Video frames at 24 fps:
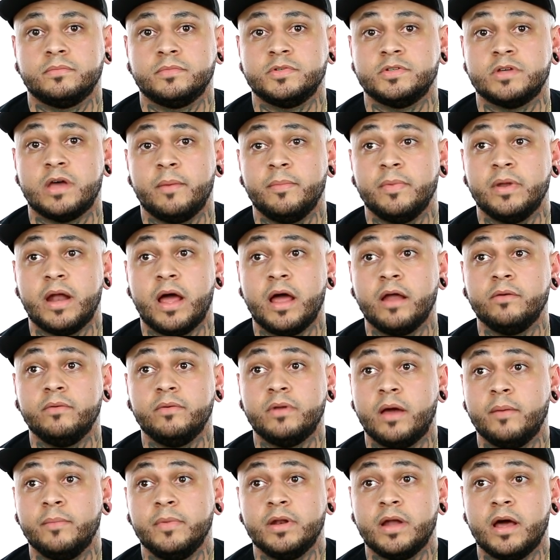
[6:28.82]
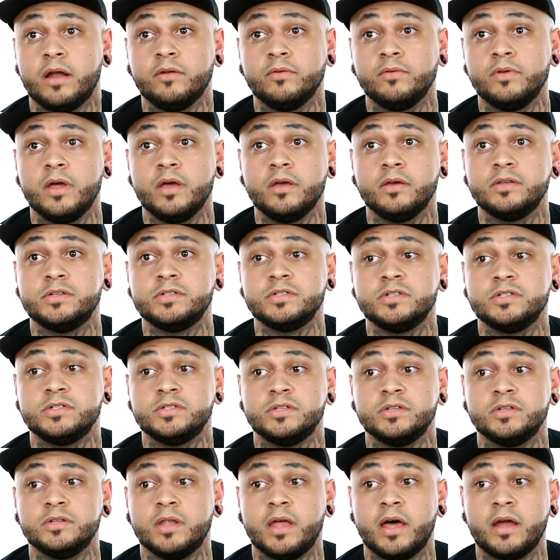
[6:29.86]
So I mean, I, I mean, I don't know. It's just
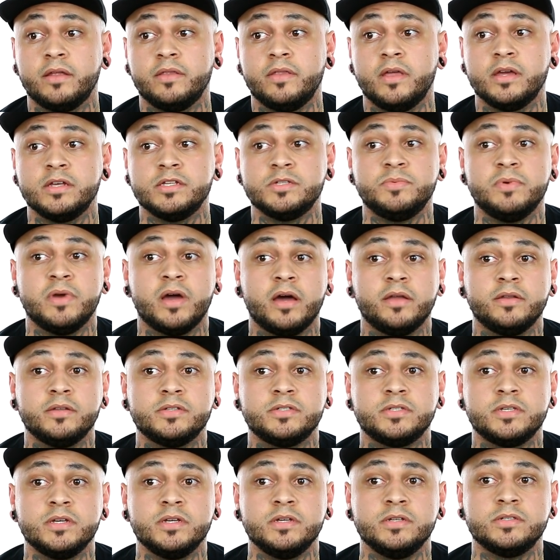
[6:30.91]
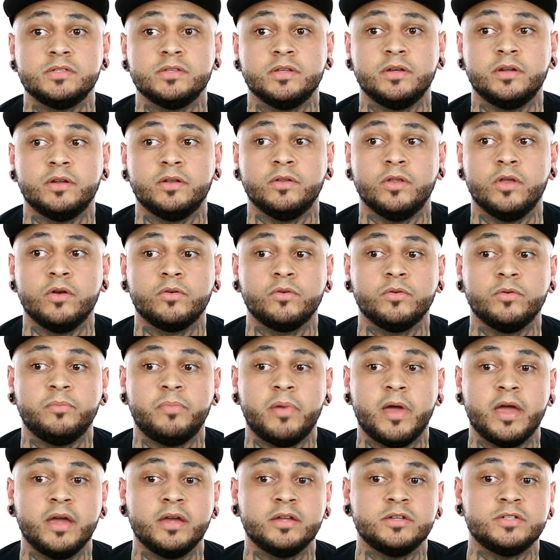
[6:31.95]
there's a lot of things behind the scenes on a local
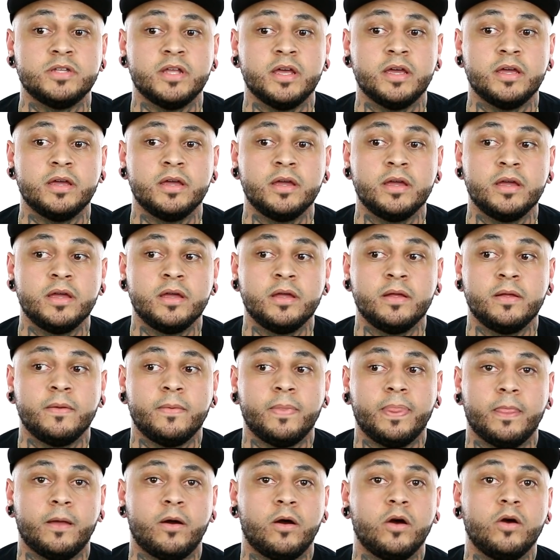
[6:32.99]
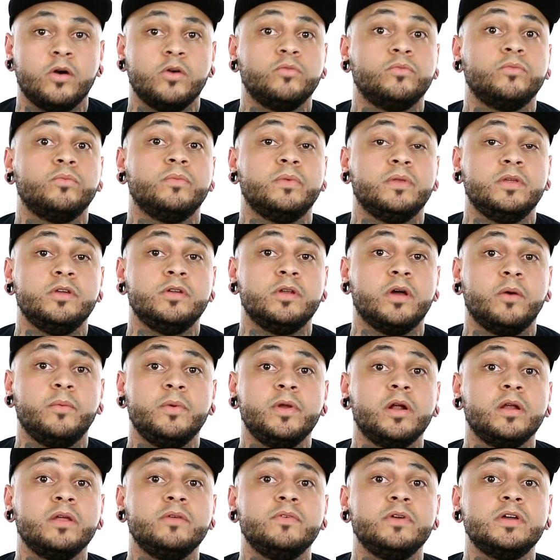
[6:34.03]
page that our own, you know,
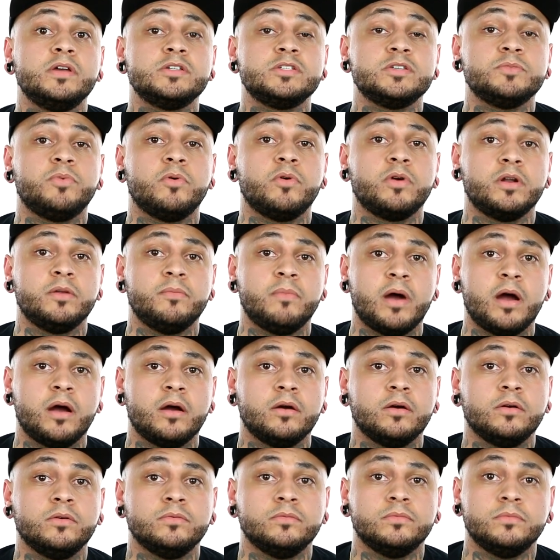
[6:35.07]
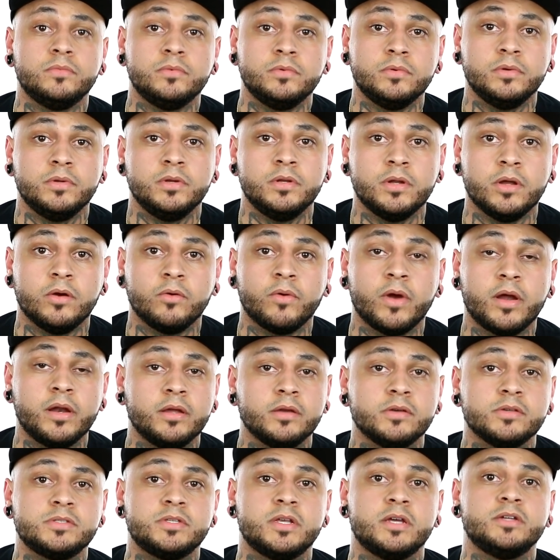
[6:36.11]
we don't even get supported by our own, you know,
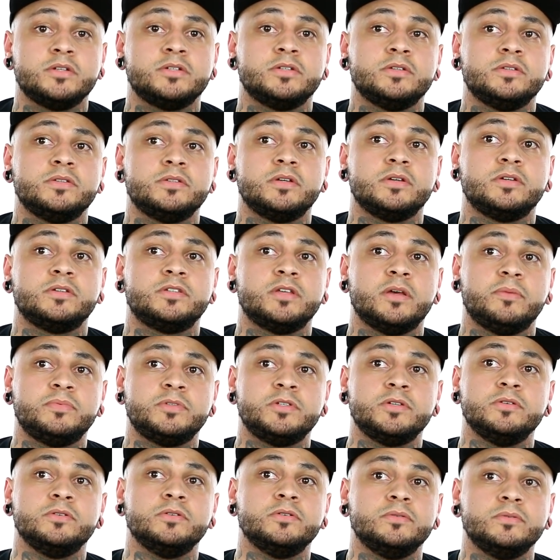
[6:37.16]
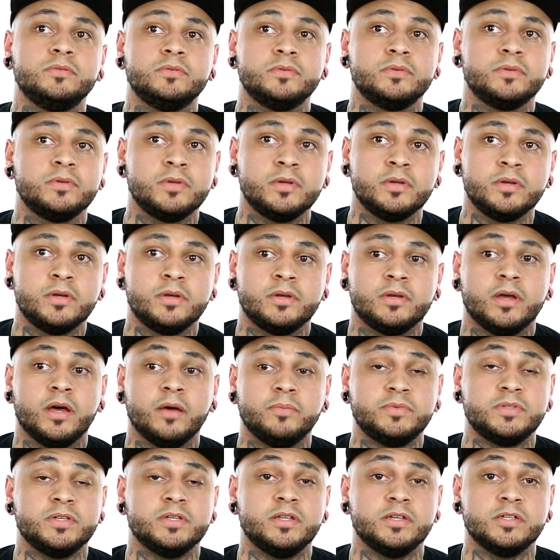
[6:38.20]
radio stations except to,
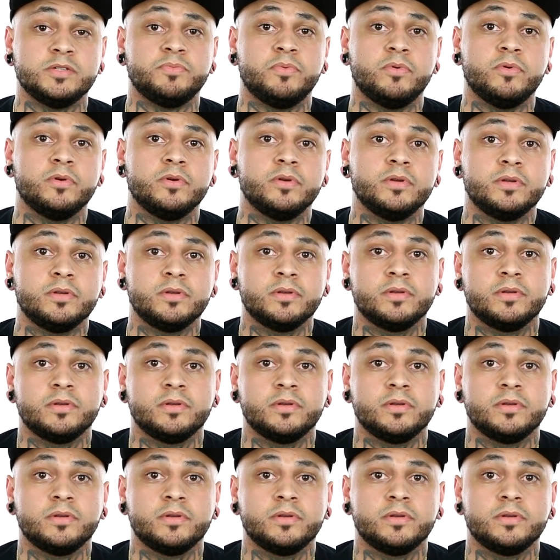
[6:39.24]
up to this point.